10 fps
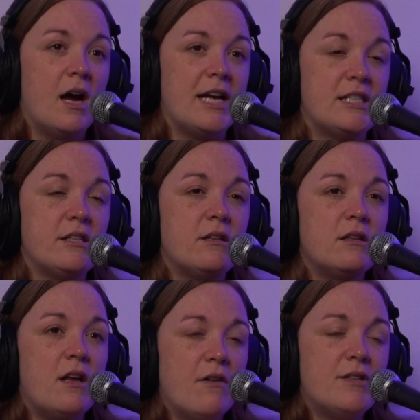I
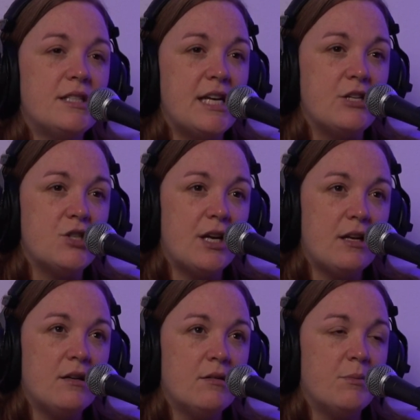still loved
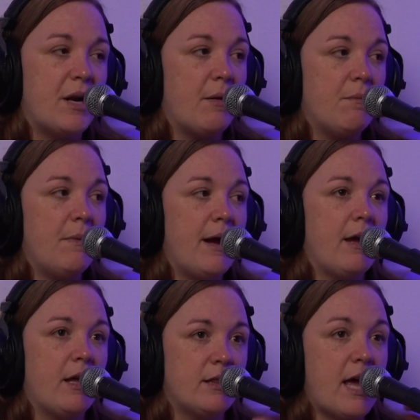teaching, but
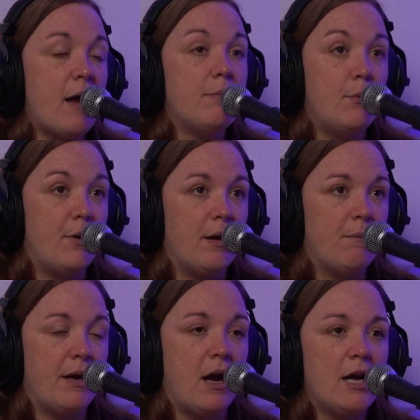at that point,
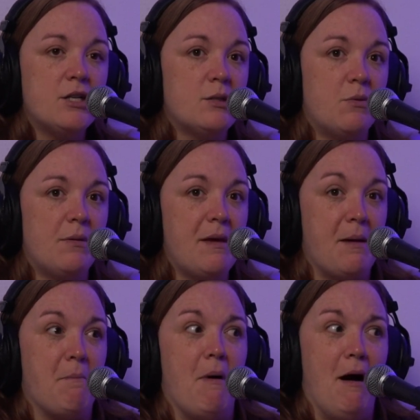I'm like, I just want to
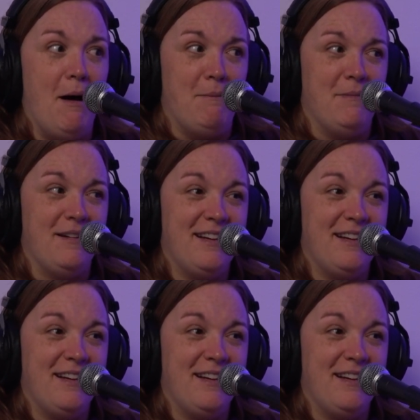be a mom.